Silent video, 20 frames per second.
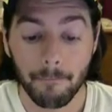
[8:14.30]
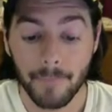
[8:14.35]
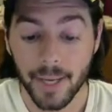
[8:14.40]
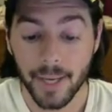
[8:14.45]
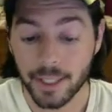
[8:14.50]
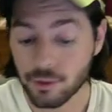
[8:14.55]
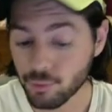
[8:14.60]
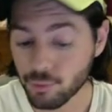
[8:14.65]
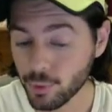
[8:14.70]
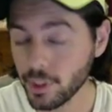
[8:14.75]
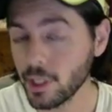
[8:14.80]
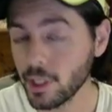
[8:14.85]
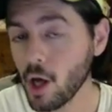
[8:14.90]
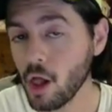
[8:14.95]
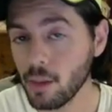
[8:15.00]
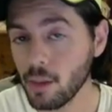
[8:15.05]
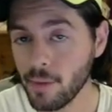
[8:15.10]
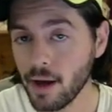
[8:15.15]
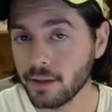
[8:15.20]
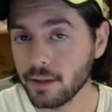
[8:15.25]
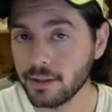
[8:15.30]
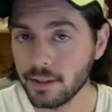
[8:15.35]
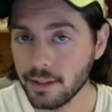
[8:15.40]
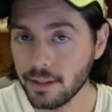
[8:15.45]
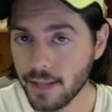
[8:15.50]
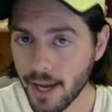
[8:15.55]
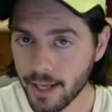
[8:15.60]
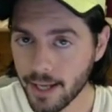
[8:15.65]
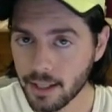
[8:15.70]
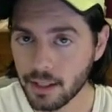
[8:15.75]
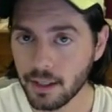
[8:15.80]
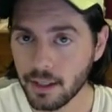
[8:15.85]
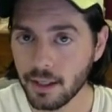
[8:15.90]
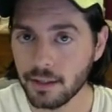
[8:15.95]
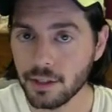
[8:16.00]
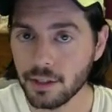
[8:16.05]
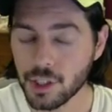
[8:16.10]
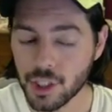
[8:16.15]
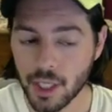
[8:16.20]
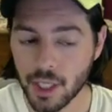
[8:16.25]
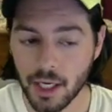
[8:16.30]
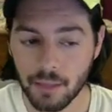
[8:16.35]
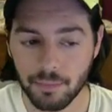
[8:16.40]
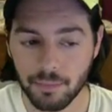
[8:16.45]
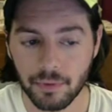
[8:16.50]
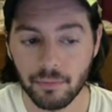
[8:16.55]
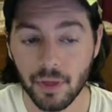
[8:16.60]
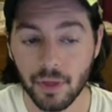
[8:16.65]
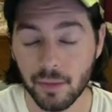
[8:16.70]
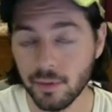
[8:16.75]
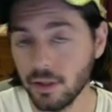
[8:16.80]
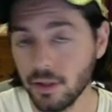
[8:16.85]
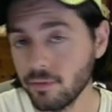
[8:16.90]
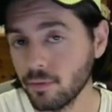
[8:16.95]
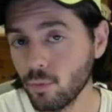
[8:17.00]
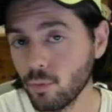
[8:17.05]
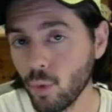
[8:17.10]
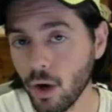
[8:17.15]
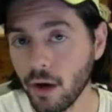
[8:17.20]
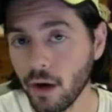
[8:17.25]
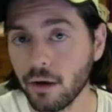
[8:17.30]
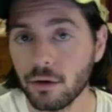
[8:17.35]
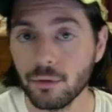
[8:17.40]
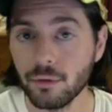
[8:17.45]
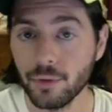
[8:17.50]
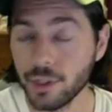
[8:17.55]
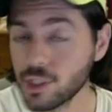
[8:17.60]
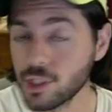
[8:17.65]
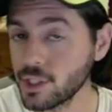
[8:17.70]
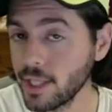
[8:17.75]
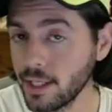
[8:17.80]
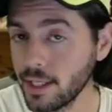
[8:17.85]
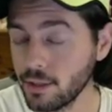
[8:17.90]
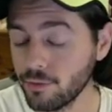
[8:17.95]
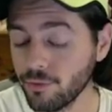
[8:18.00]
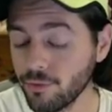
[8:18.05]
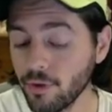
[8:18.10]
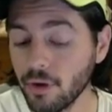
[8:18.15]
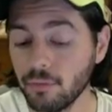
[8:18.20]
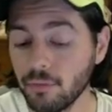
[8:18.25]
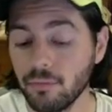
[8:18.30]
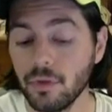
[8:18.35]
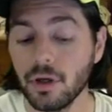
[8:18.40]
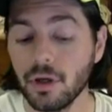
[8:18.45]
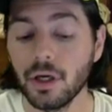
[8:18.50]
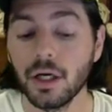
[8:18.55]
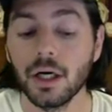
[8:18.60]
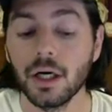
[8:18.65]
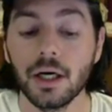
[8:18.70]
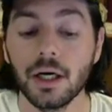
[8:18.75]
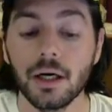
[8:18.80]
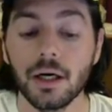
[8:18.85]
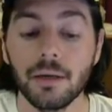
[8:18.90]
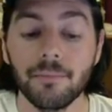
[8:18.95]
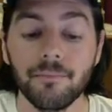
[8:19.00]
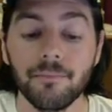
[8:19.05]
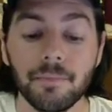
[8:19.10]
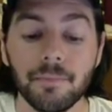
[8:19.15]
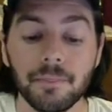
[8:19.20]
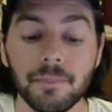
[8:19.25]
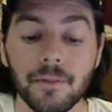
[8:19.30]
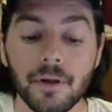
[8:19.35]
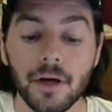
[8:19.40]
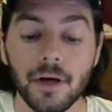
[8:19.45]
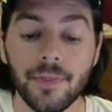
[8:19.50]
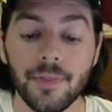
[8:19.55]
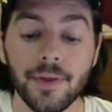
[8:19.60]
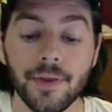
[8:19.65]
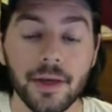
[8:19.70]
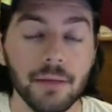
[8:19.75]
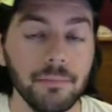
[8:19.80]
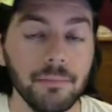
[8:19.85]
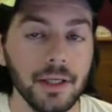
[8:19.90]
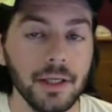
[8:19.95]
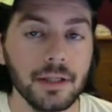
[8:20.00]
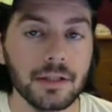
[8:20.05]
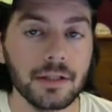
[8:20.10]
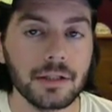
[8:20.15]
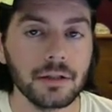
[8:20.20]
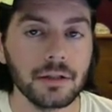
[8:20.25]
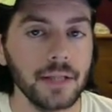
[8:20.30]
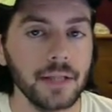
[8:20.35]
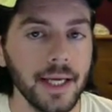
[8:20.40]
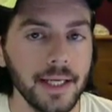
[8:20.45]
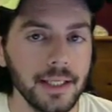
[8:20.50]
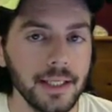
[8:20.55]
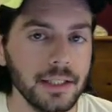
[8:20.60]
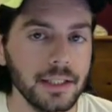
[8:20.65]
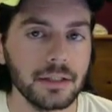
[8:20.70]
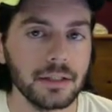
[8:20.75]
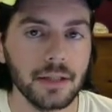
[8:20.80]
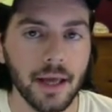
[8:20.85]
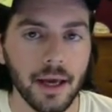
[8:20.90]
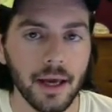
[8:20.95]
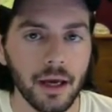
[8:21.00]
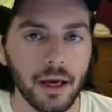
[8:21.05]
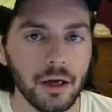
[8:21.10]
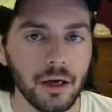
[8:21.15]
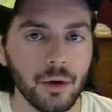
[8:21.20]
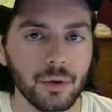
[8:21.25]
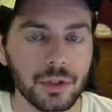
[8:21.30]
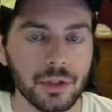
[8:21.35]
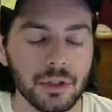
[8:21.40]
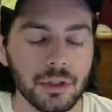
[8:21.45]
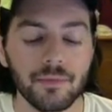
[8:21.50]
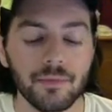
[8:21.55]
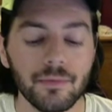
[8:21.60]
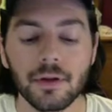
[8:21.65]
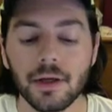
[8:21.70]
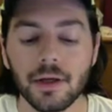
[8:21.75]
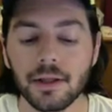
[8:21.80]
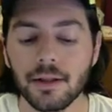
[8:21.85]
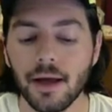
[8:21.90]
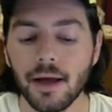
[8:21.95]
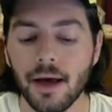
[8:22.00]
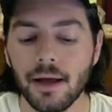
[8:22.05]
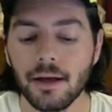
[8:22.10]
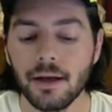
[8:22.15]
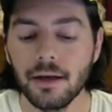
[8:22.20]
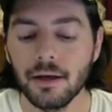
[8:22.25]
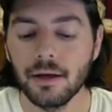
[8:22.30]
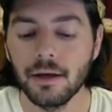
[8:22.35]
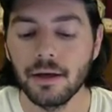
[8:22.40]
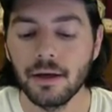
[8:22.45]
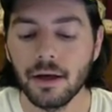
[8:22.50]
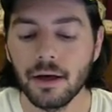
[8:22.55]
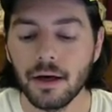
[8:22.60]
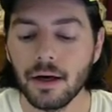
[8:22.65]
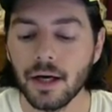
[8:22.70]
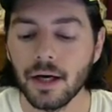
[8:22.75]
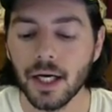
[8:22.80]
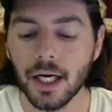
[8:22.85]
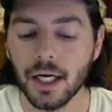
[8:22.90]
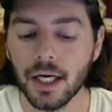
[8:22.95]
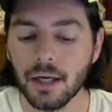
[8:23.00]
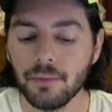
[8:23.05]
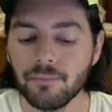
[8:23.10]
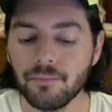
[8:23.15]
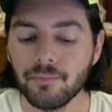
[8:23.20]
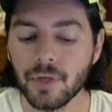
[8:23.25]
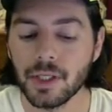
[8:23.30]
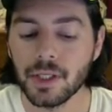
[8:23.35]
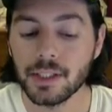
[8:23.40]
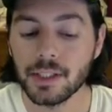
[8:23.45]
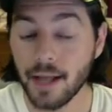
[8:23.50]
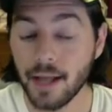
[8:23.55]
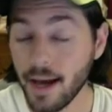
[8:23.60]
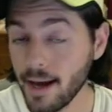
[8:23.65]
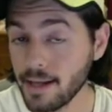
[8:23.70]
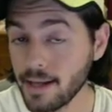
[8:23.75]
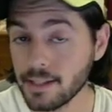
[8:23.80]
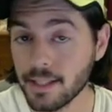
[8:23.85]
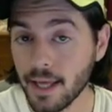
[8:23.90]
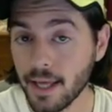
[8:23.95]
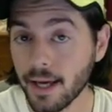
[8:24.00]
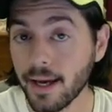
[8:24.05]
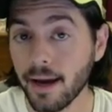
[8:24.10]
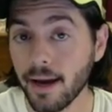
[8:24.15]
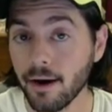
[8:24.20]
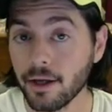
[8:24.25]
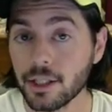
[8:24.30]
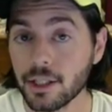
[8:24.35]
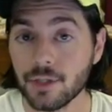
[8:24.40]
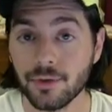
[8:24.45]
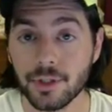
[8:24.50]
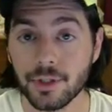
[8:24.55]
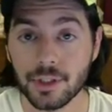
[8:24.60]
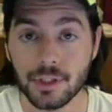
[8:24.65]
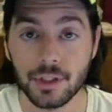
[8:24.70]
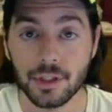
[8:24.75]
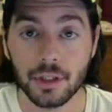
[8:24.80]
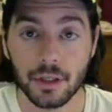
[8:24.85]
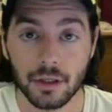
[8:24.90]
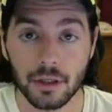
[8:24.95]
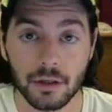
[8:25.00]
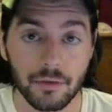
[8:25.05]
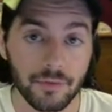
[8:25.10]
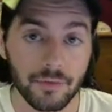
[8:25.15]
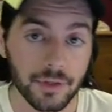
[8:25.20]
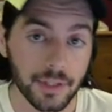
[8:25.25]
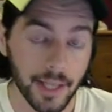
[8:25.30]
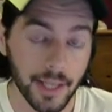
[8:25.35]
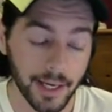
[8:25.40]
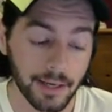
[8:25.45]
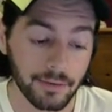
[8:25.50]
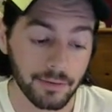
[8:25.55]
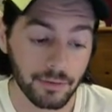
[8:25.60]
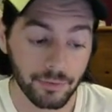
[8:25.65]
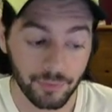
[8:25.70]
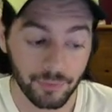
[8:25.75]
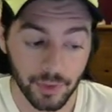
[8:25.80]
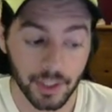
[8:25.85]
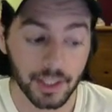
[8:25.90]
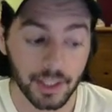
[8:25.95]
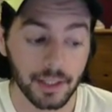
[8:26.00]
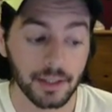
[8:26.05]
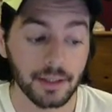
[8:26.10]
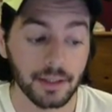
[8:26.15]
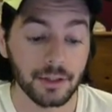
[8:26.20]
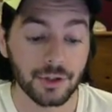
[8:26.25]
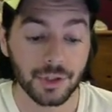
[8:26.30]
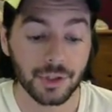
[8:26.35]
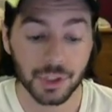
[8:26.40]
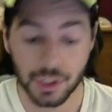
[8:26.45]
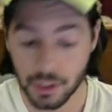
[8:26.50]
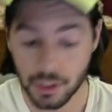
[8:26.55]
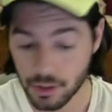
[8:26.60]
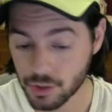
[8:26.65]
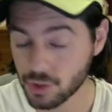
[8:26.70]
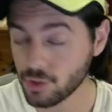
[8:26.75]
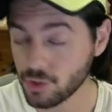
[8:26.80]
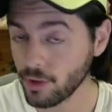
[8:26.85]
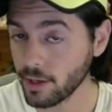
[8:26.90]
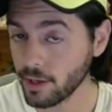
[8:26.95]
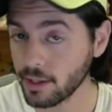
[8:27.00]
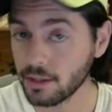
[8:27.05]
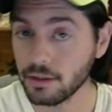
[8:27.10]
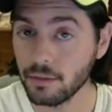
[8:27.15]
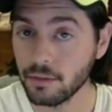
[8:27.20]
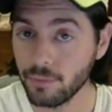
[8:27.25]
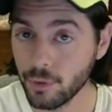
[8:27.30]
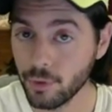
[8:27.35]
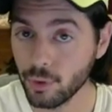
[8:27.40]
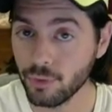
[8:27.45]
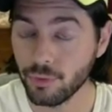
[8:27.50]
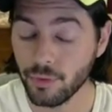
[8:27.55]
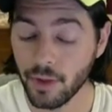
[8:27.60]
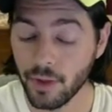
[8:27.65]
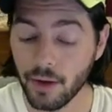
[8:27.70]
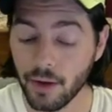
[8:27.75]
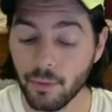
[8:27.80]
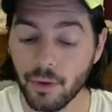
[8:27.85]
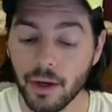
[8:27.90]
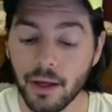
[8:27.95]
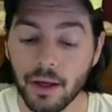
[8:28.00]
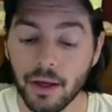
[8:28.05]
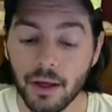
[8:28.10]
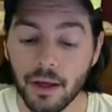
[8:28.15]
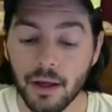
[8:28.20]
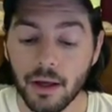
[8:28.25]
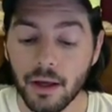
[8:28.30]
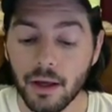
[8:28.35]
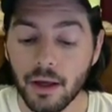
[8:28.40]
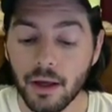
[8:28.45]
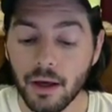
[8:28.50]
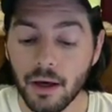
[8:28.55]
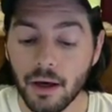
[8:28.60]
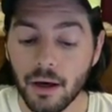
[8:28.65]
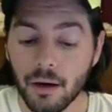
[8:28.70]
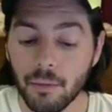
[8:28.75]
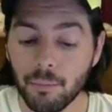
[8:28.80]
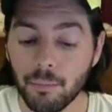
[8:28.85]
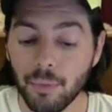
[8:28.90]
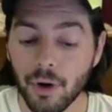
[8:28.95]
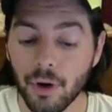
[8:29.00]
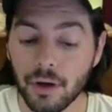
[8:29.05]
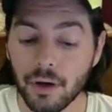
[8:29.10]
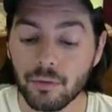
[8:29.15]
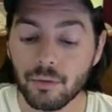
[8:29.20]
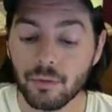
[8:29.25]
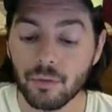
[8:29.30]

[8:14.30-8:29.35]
It's really all about the neck and the shape and maybe even where it originated from. Um, I think it means a lady's neck or something like that because um, it has that characteristic of the neck of the fig and it just is strikingly beautiful that way. But